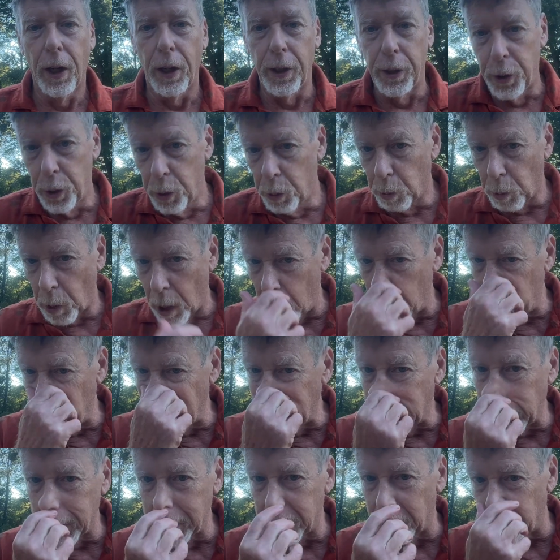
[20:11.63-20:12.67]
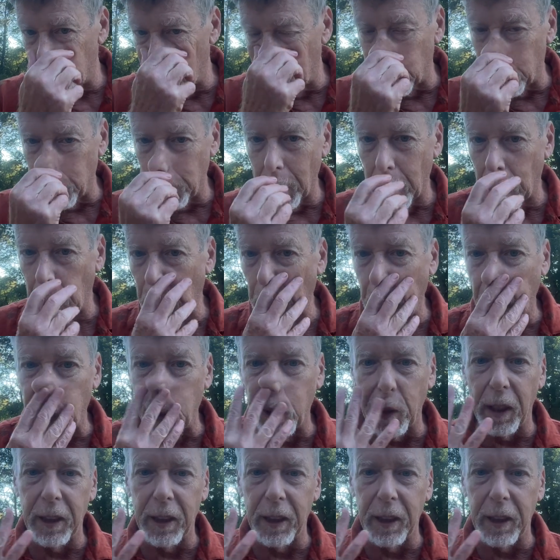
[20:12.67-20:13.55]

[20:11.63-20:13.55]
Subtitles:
new run because of the